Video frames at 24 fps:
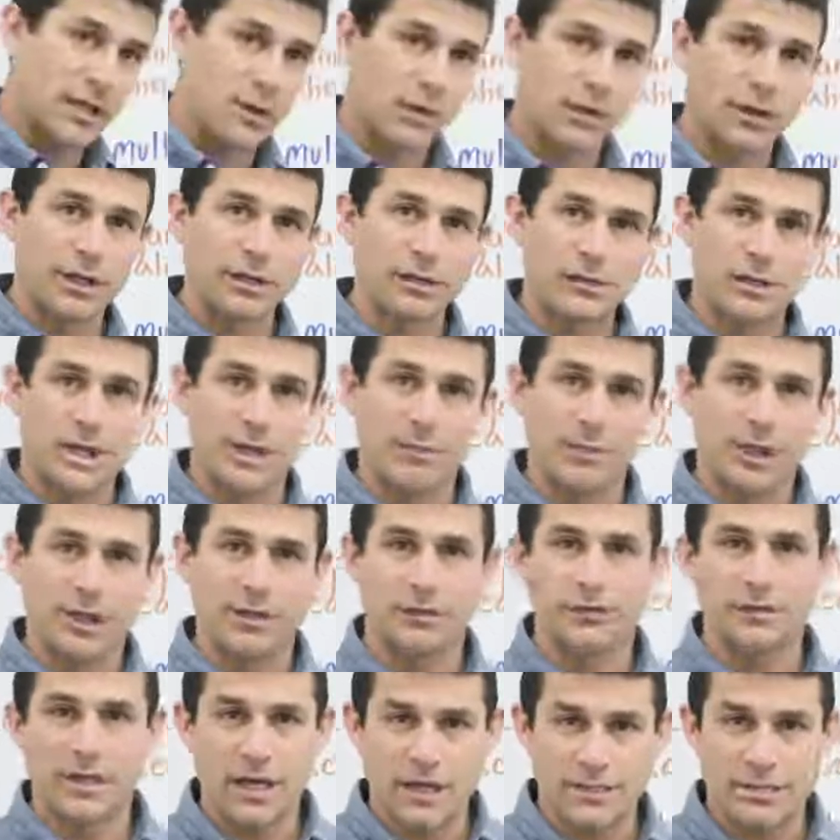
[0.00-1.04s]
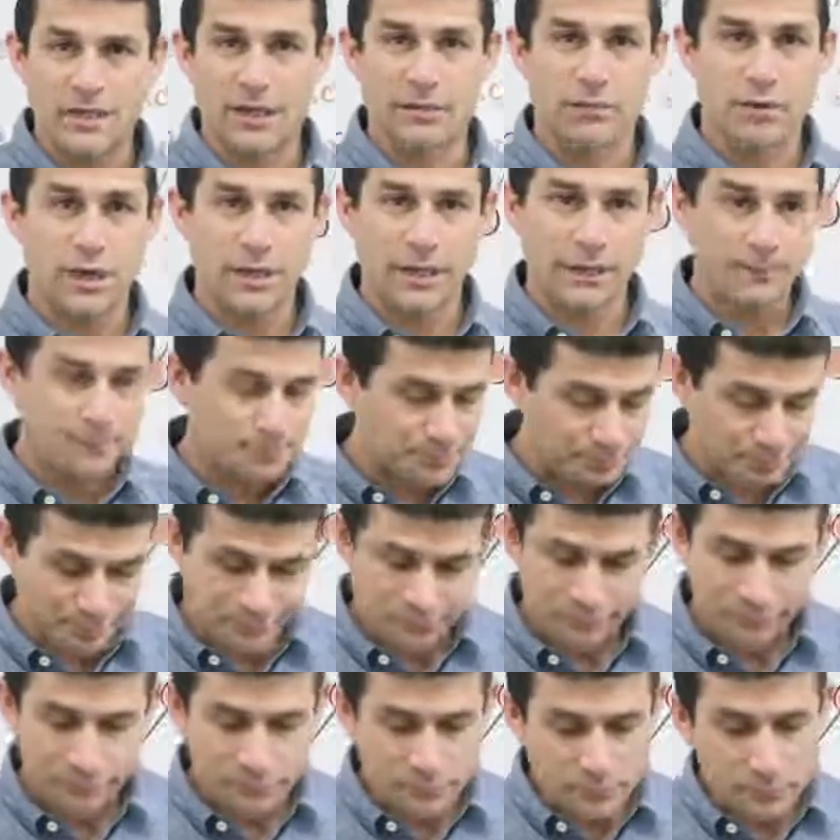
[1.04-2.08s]
they want to do that manual task, they run it.
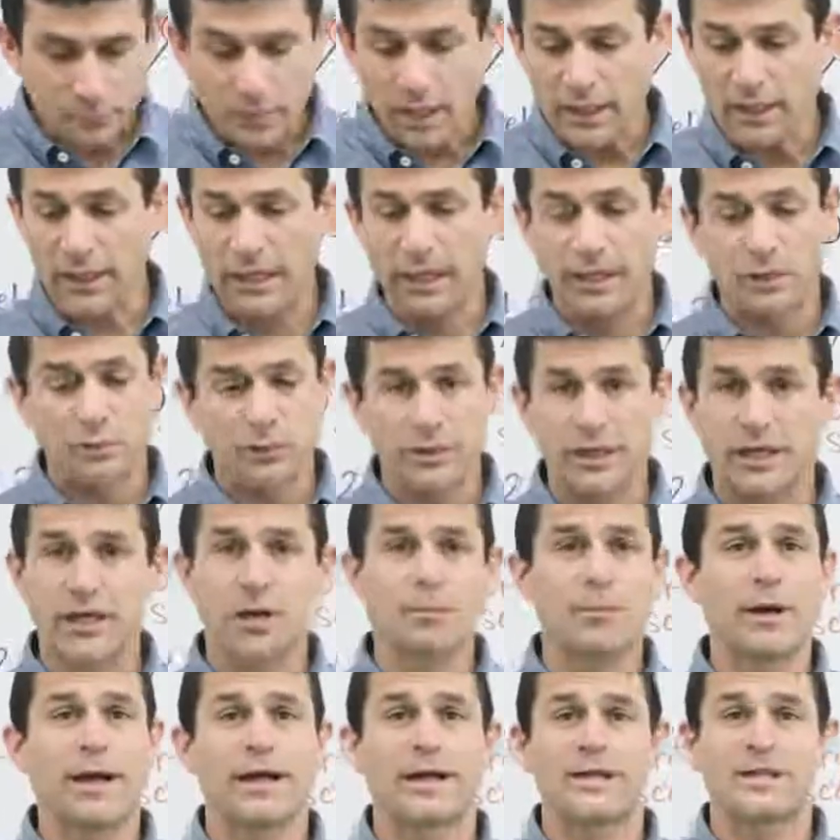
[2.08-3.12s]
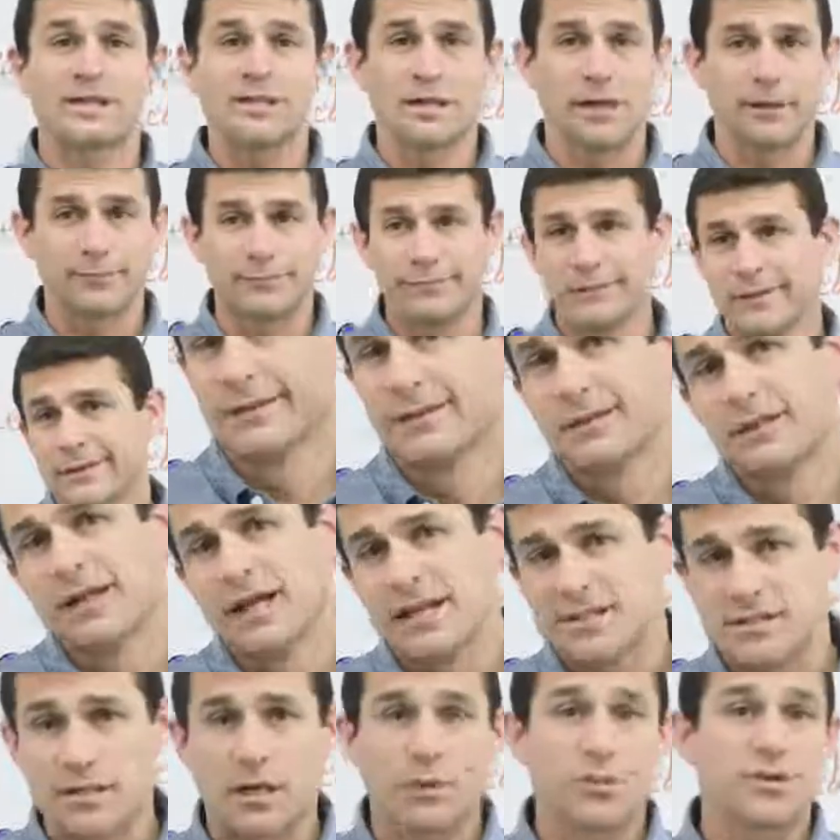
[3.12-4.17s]
And when they come back, it's done.
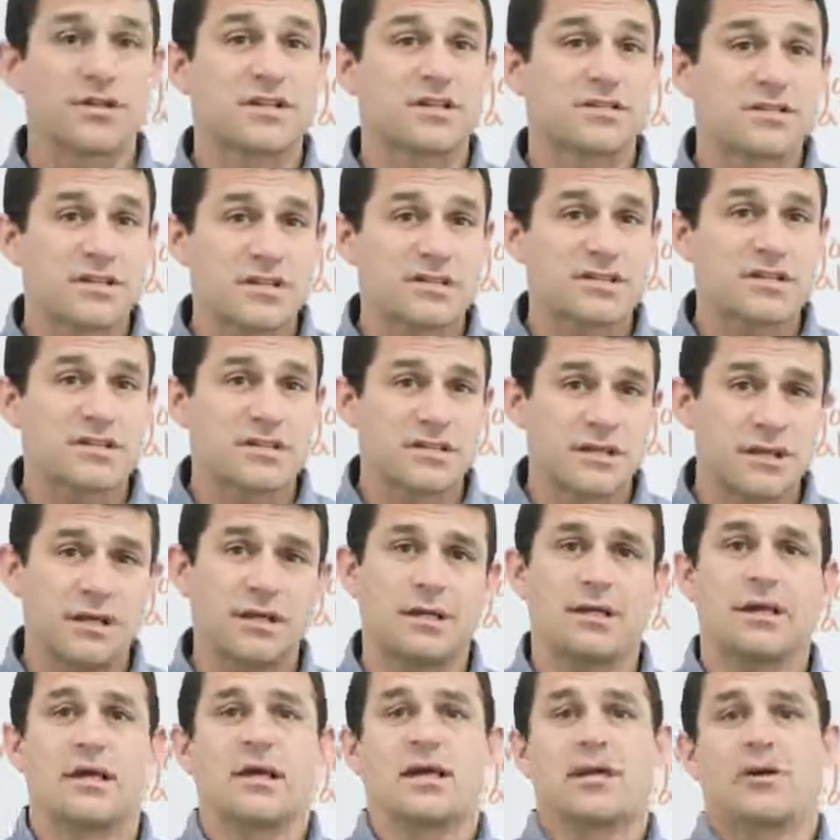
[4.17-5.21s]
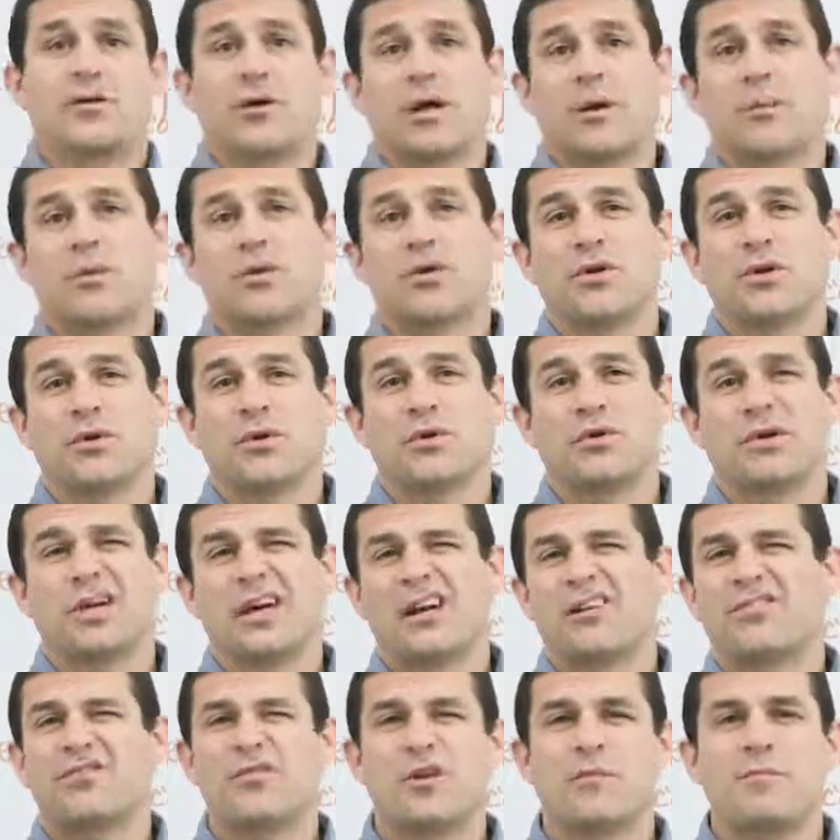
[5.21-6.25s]
It's done with consistency. You're able to
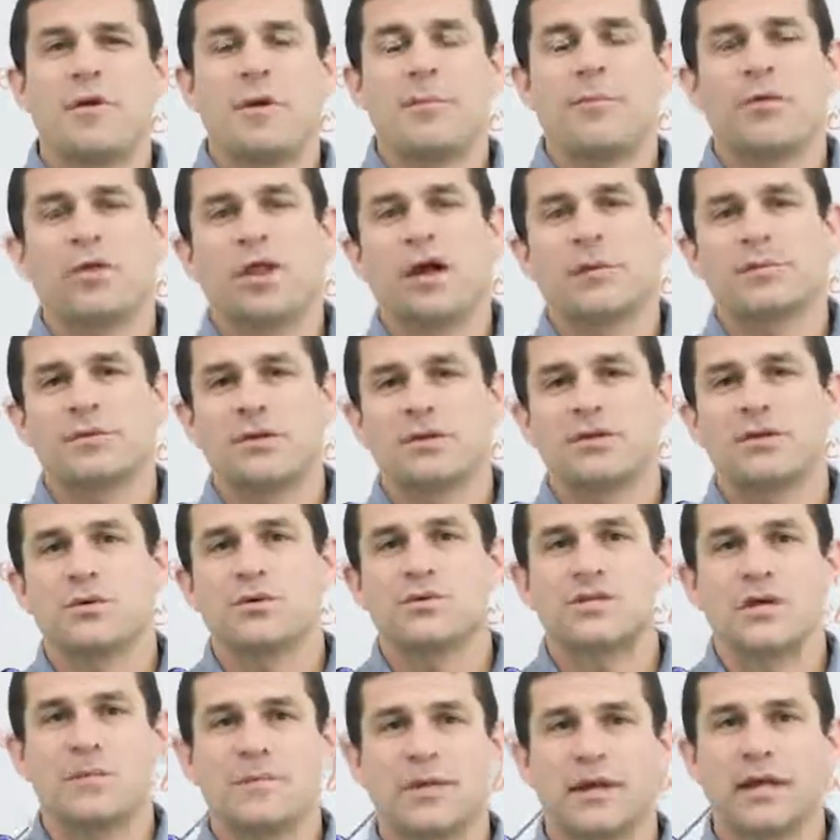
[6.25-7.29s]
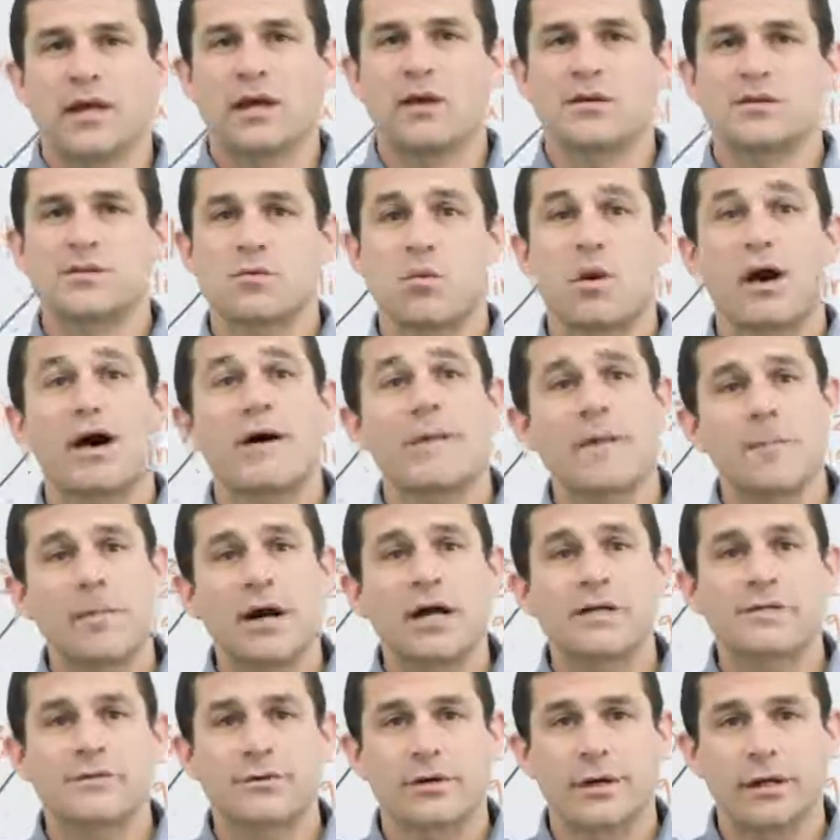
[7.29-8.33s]
kind of free people up to do something else while the
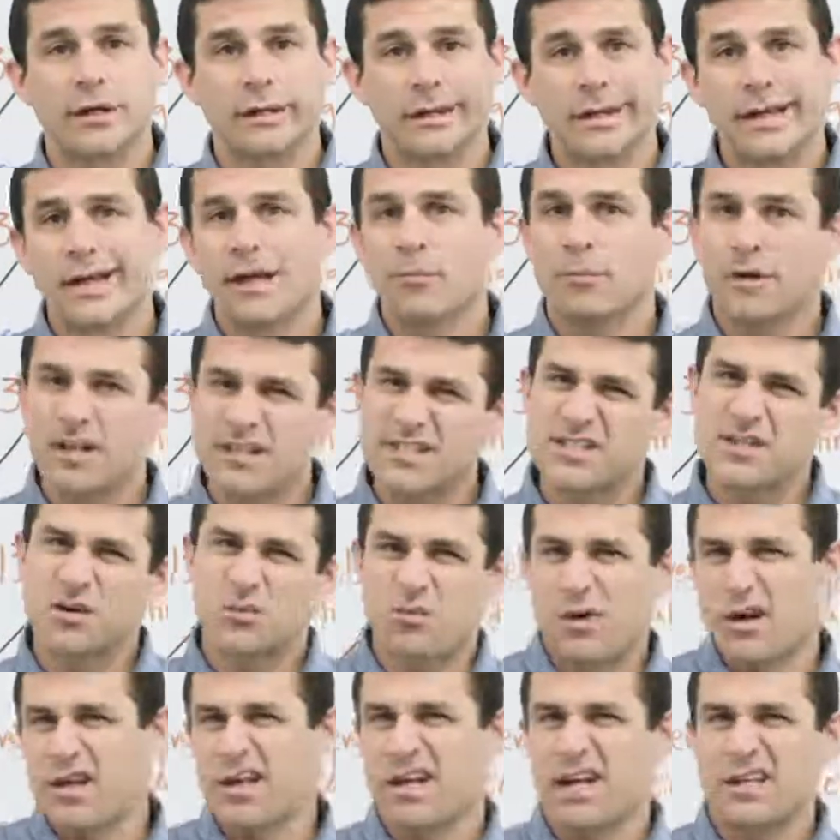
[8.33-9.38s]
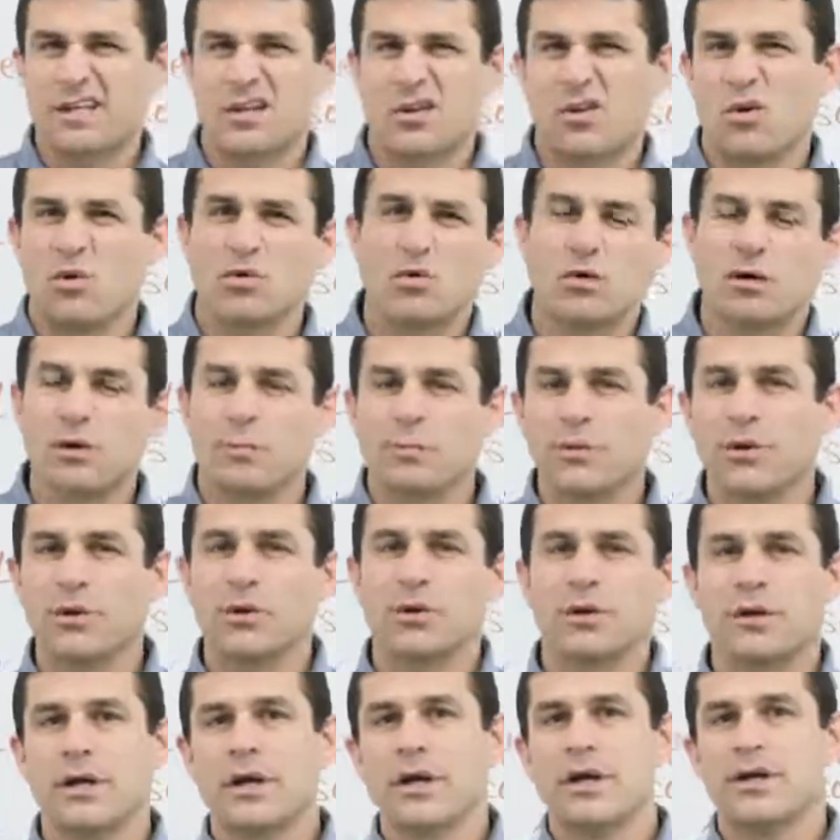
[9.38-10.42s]
bot's running, but it's still running on their local
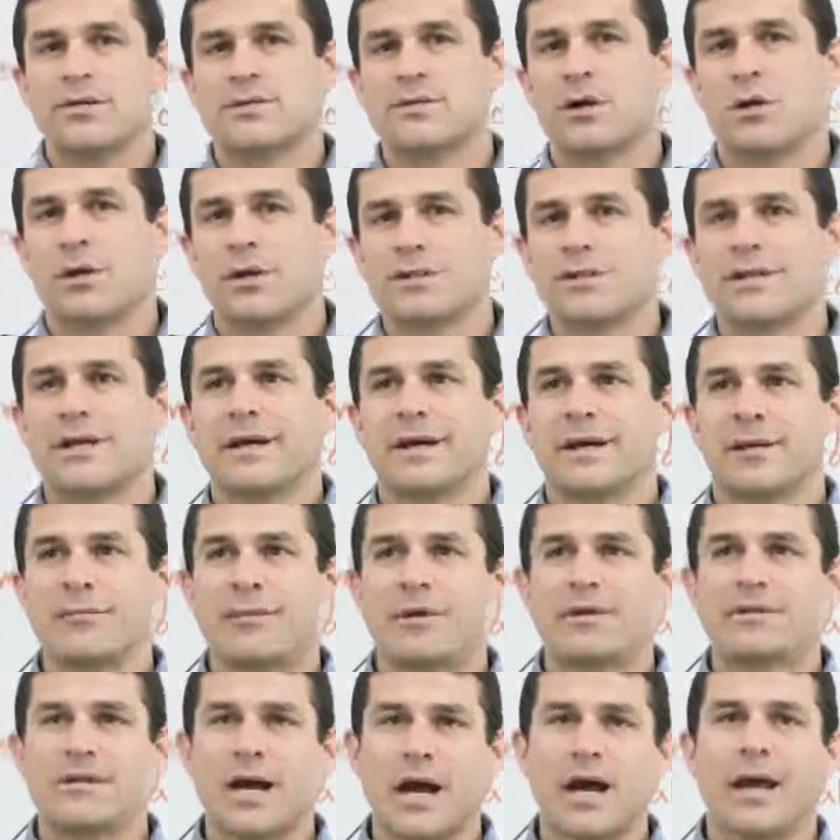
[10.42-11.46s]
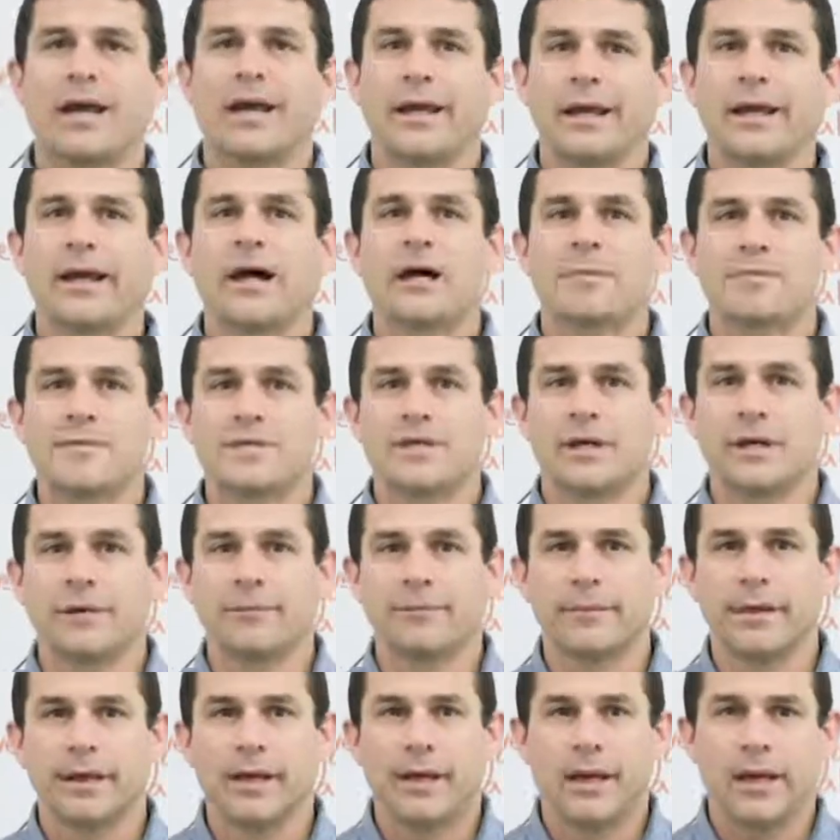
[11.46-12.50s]
computer. So it's going to be tying up
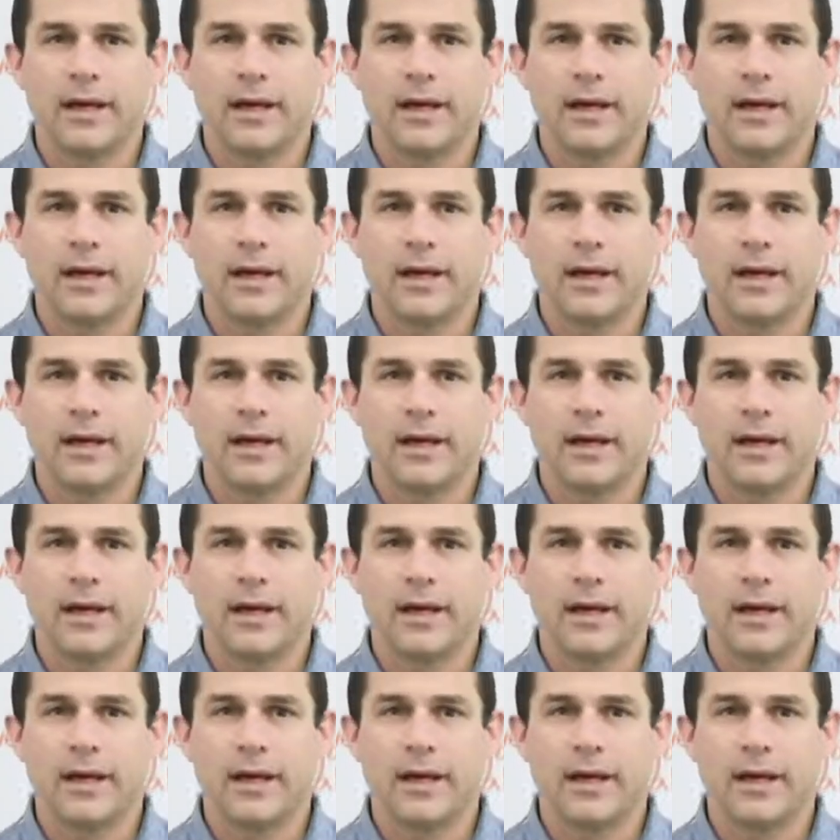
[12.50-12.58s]
some